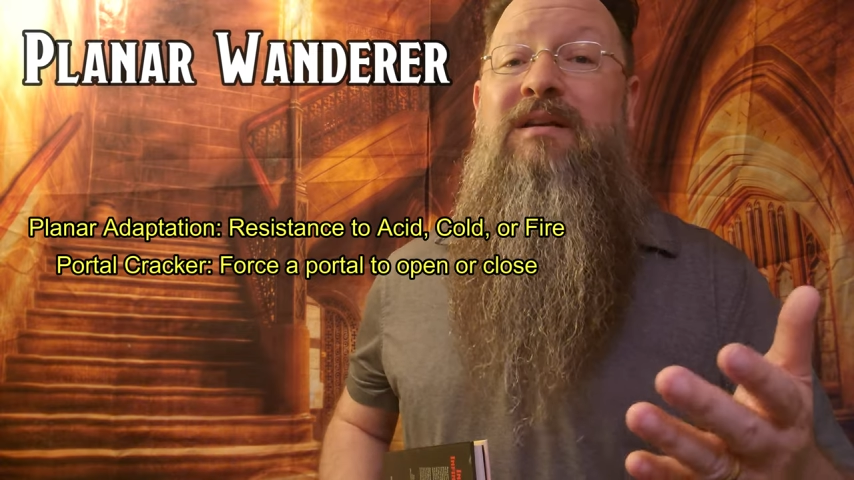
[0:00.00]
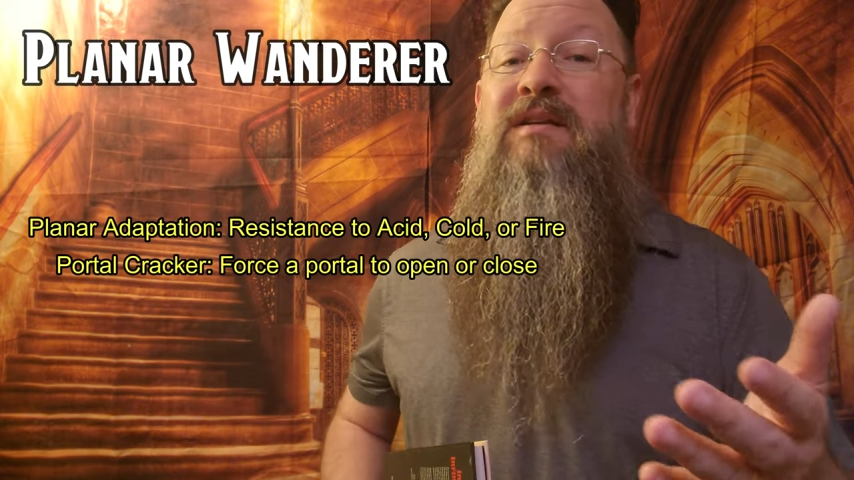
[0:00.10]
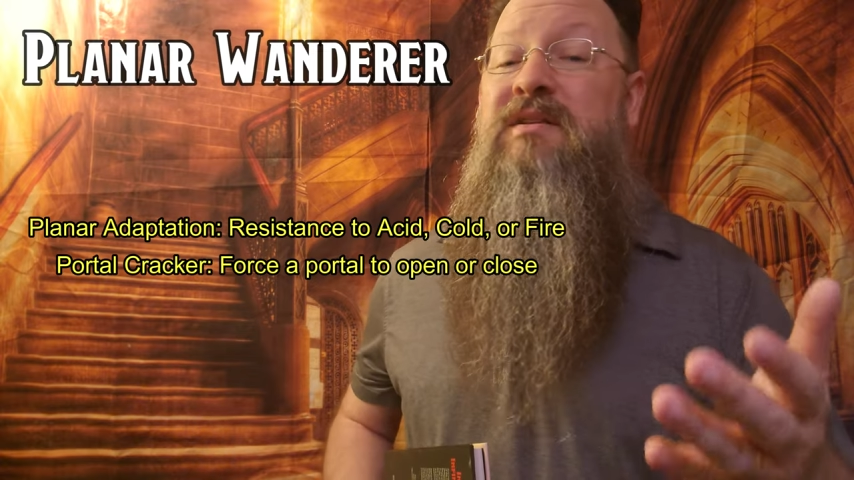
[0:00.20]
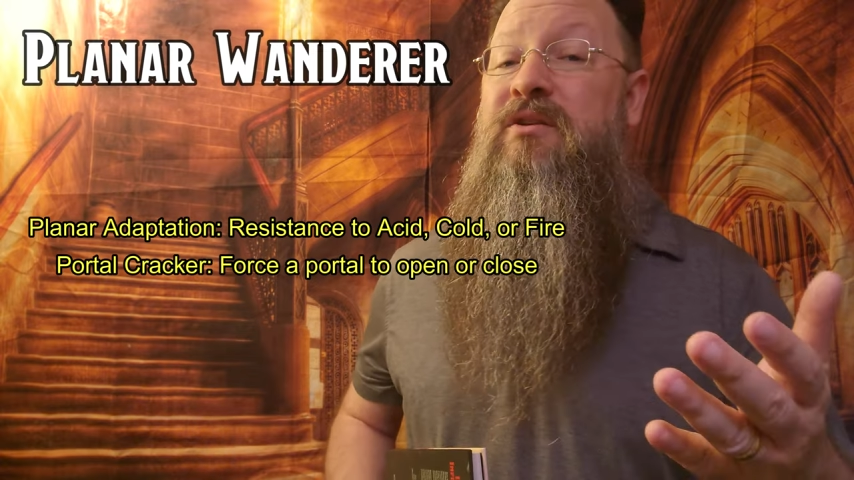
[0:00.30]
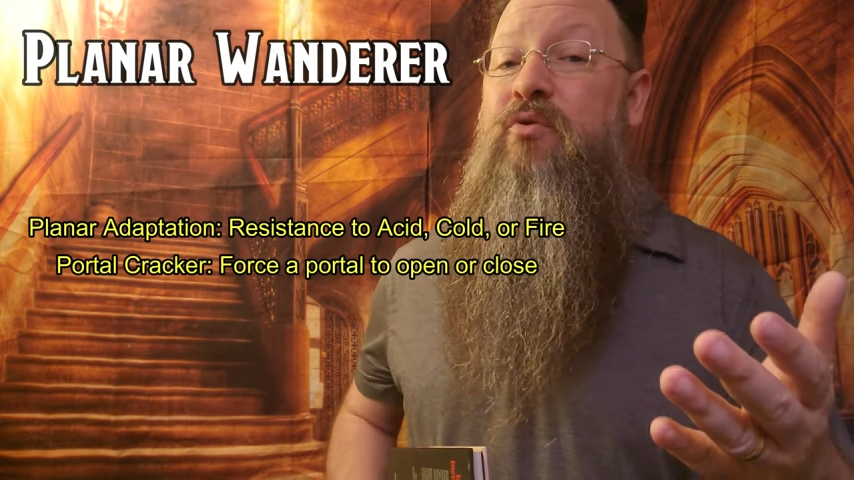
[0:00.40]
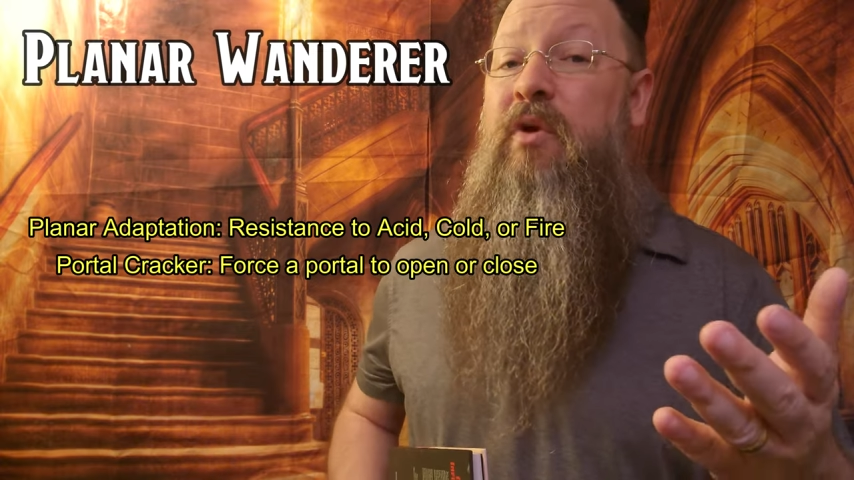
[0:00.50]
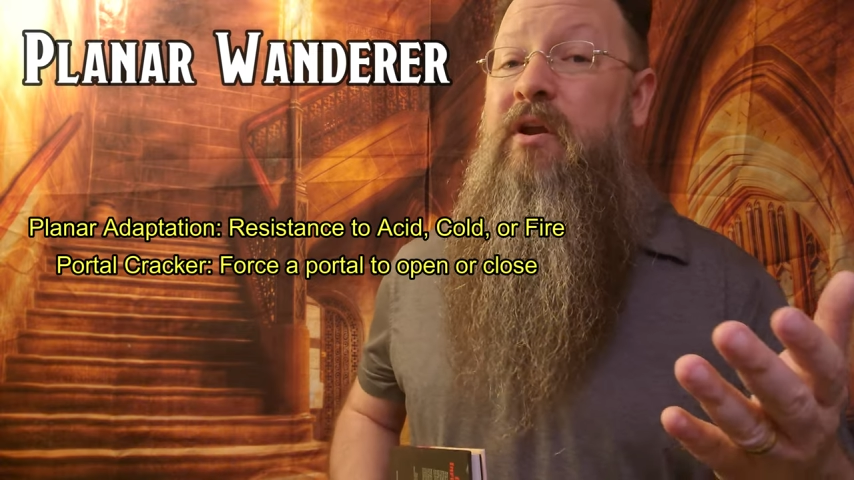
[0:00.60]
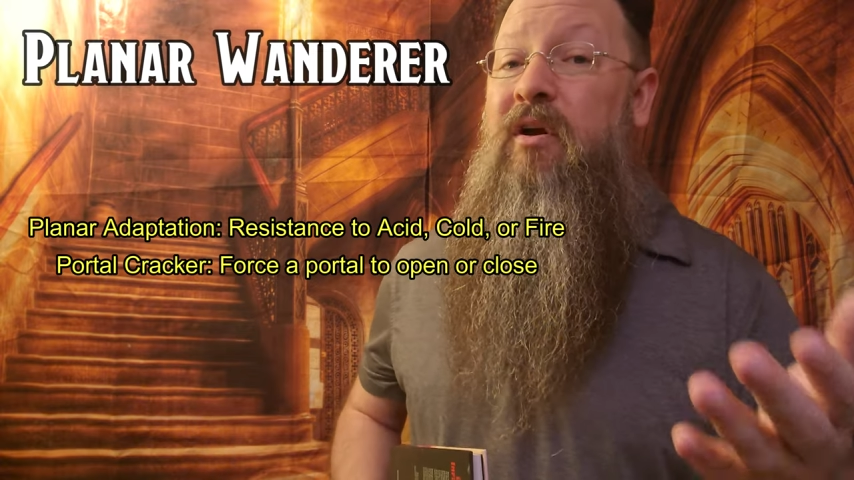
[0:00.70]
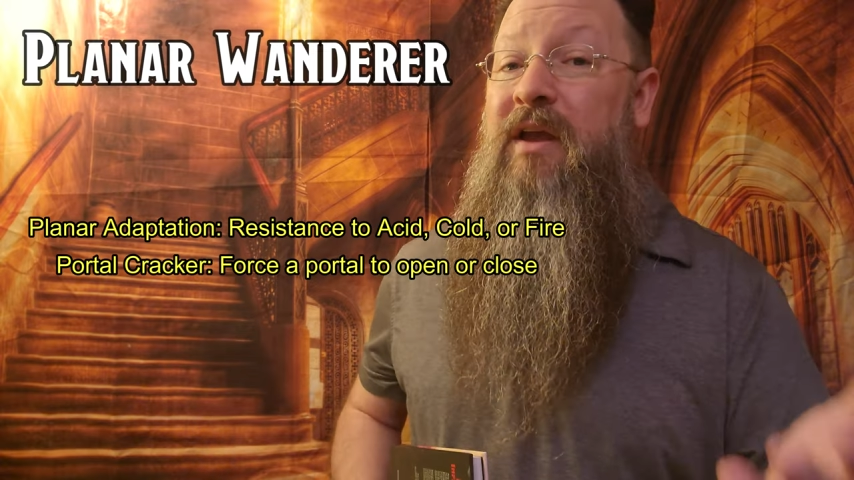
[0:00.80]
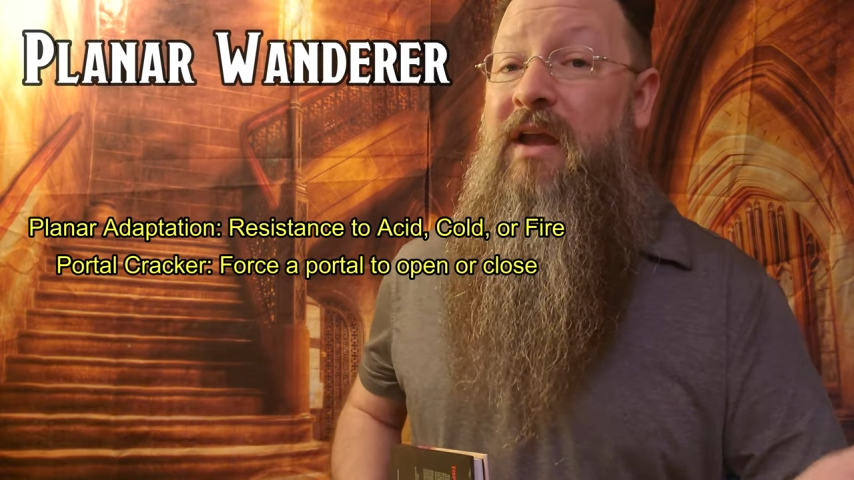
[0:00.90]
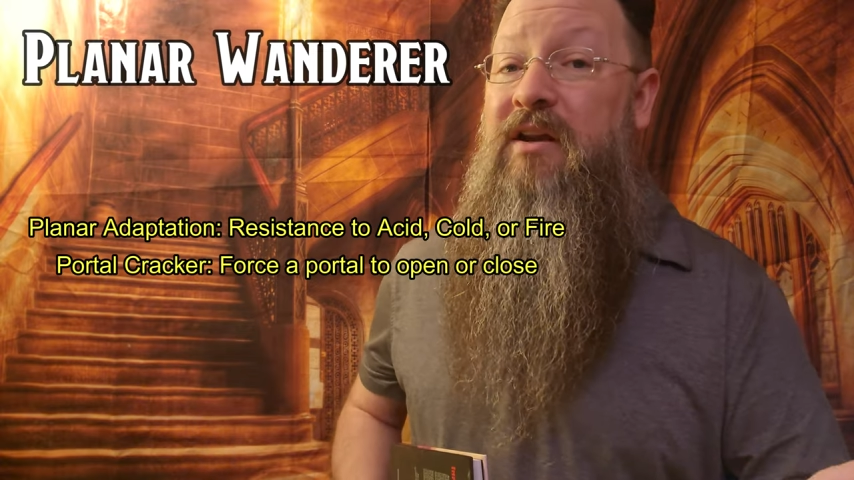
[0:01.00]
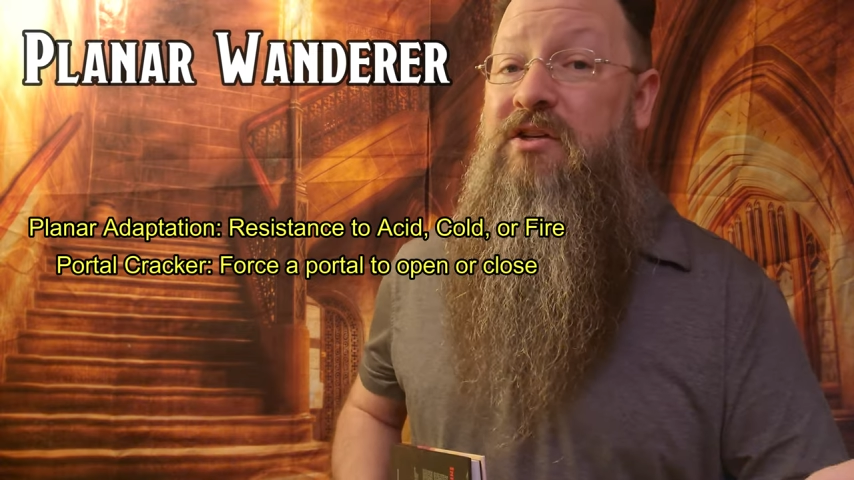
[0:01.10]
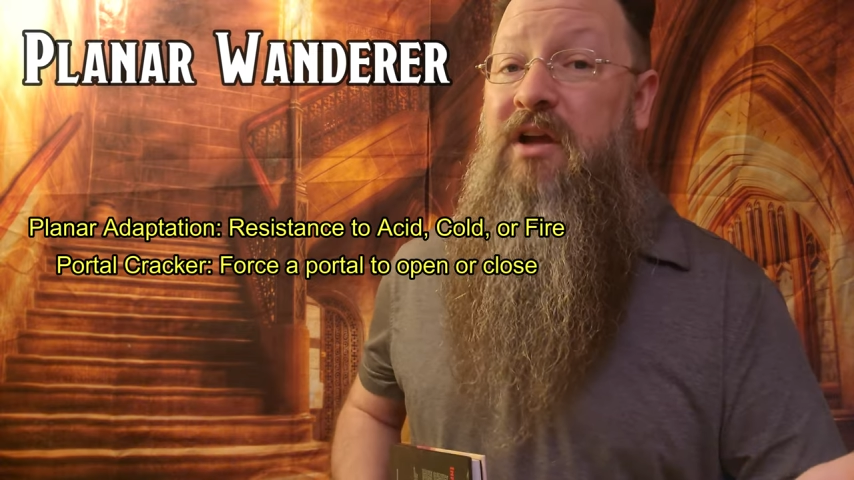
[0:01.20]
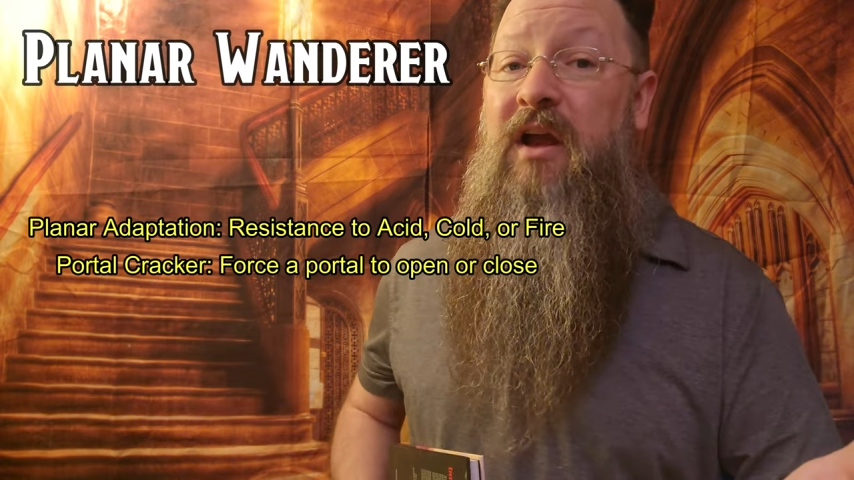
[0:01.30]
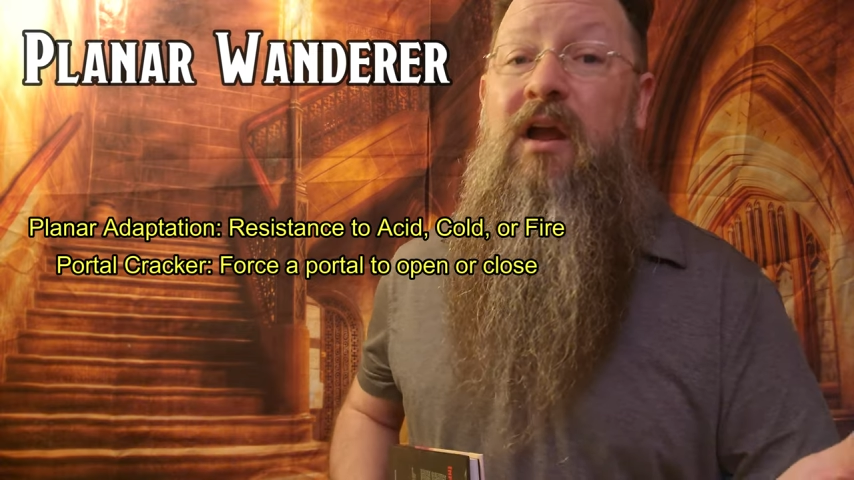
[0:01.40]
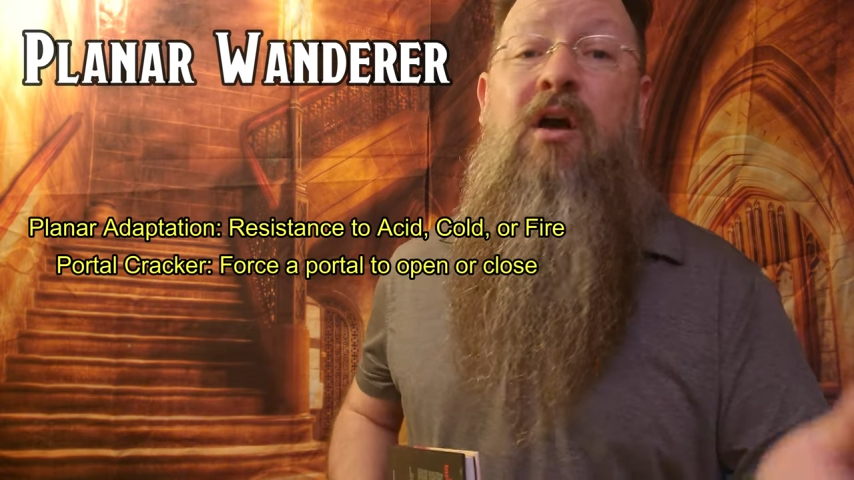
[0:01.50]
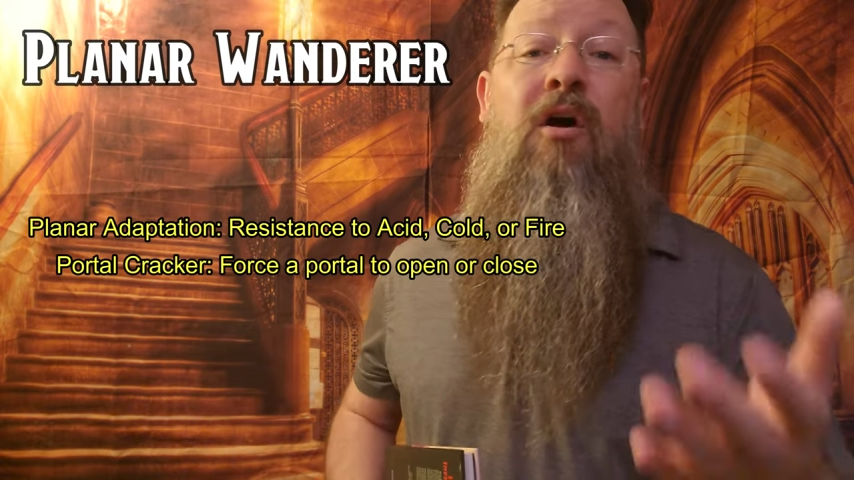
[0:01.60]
DC 20 Arcana check.